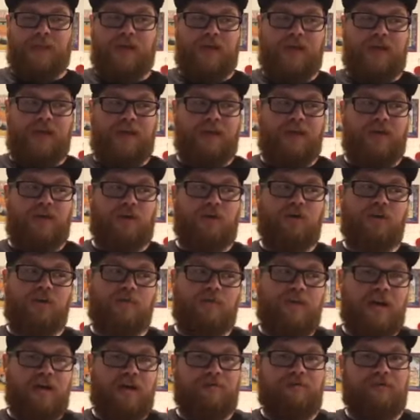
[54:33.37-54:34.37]
a
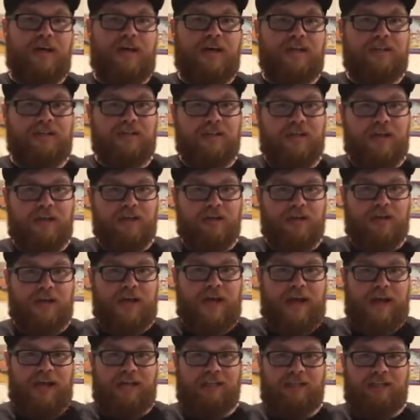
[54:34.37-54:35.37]
Erlenmeyer flask that you're going
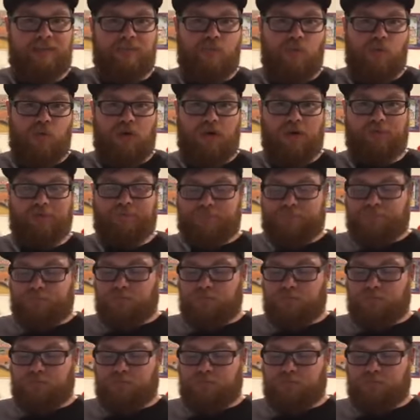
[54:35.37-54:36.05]
to add some wort